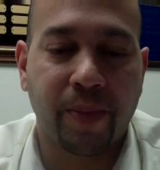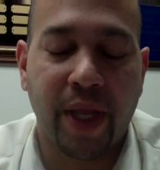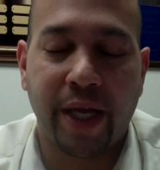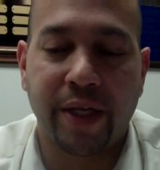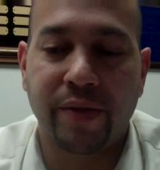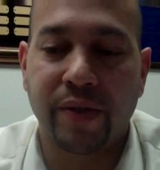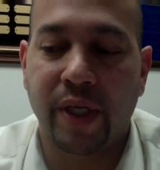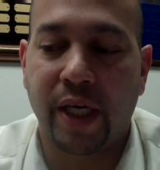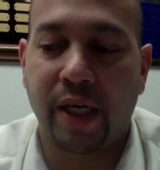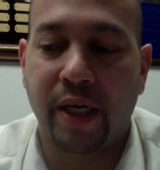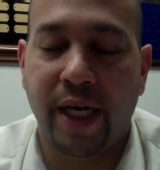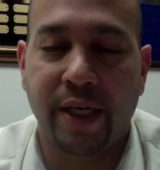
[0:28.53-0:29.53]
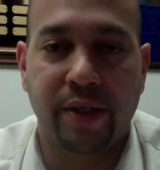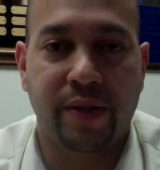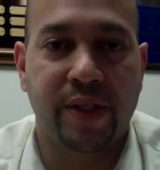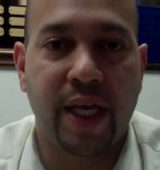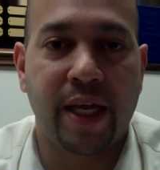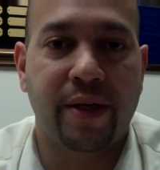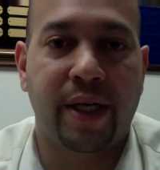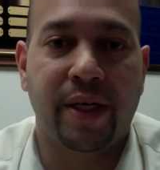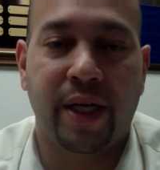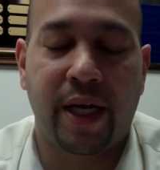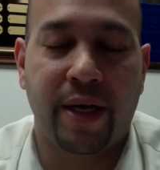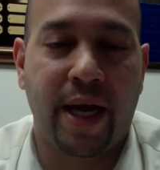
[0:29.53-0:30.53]
and it's sad.
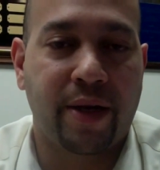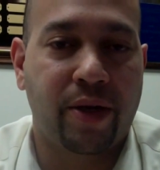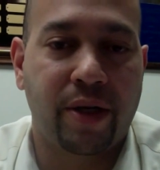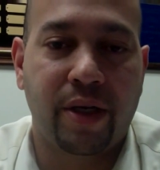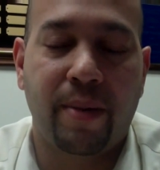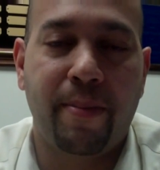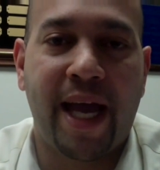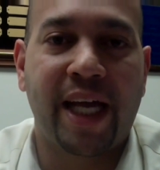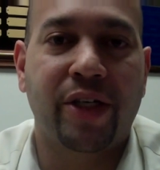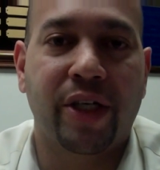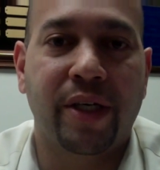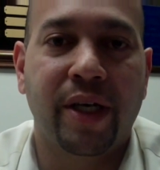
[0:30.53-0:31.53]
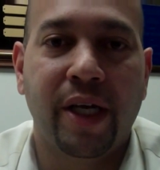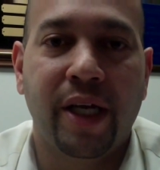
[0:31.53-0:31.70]
And I couldn't imagine